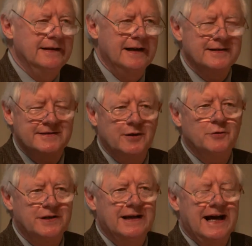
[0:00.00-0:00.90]
and
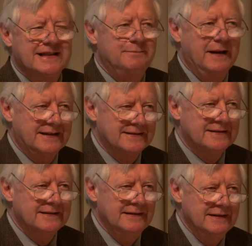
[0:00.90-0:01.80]
social
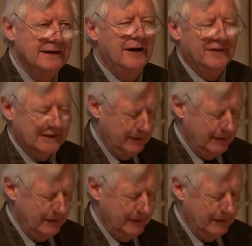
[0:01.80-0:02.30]
aspects of the